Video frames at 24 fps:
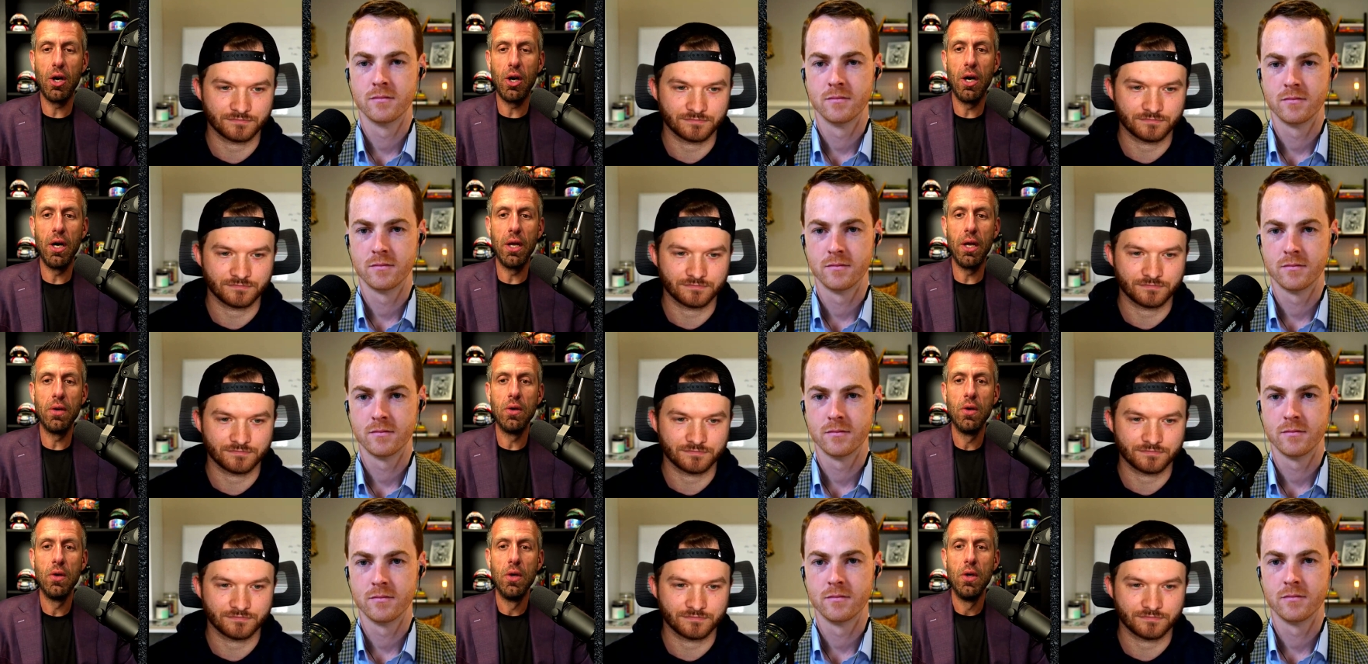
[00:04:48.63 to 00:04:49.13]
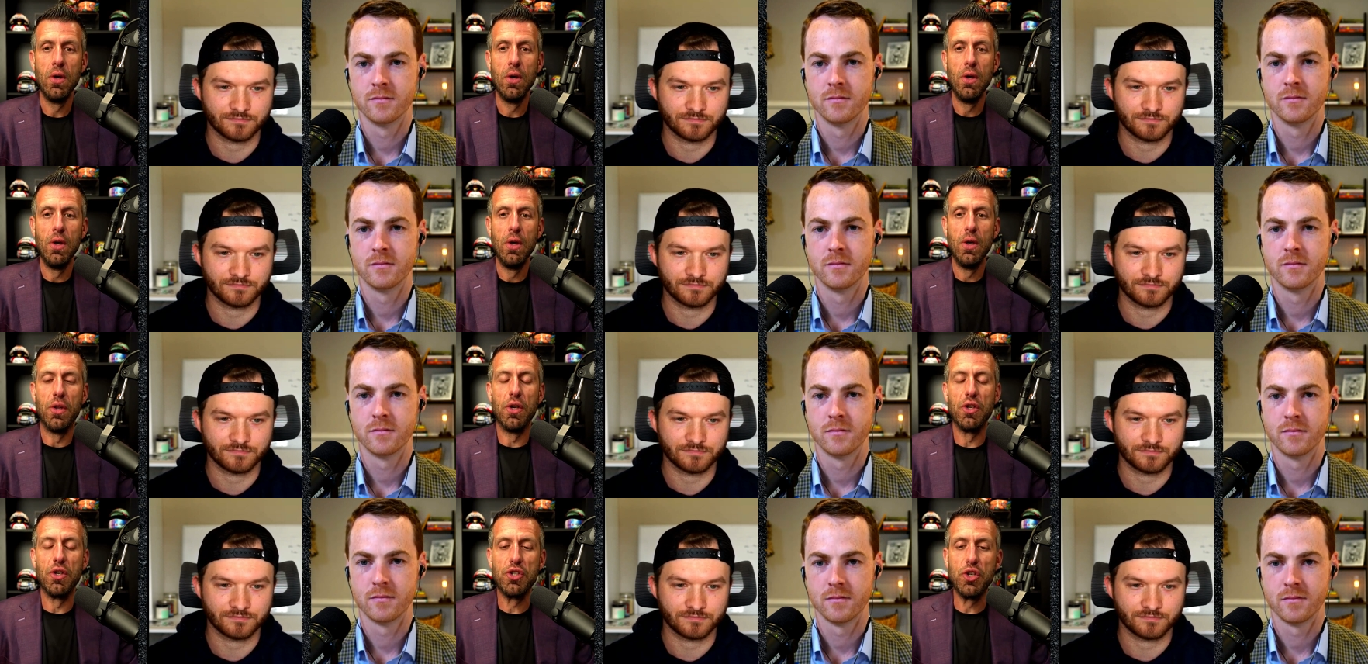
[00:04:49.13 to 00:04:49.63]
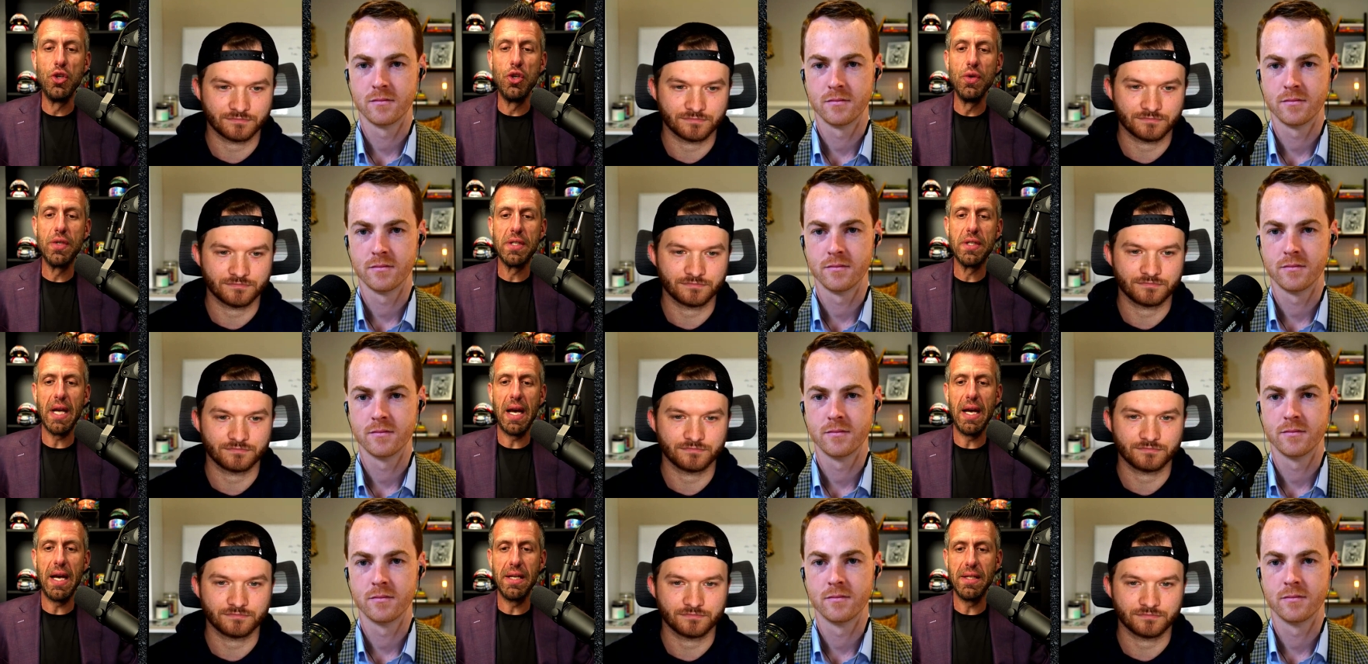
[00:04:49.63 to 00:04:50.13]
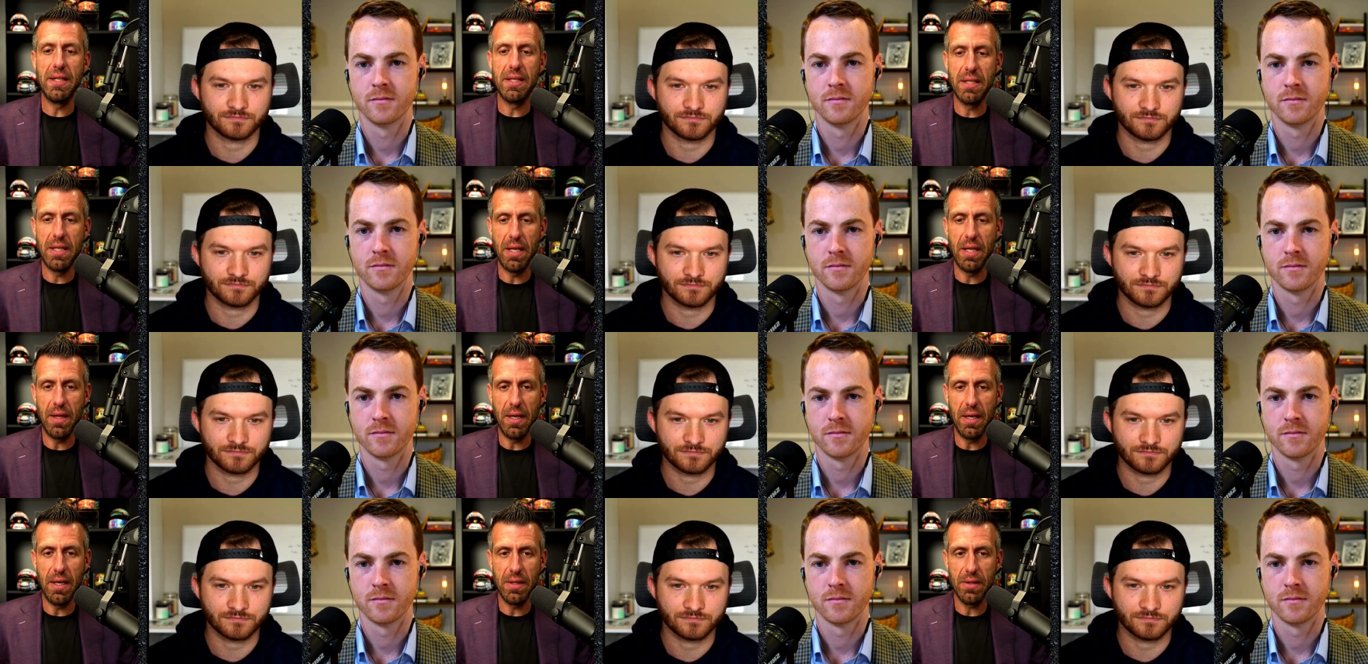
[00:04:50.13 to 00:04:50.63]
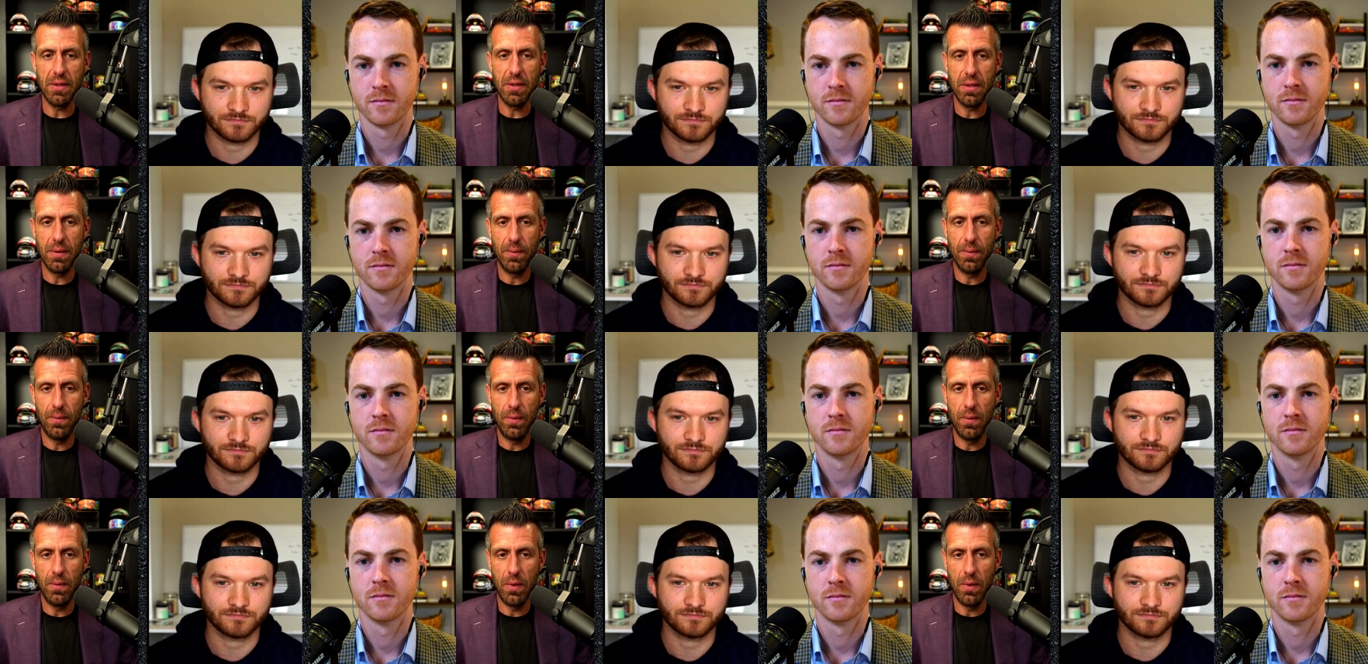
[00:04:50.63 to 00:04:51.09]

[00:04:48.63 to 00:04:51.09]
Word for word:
Speaker 1: on. There's two sides to this.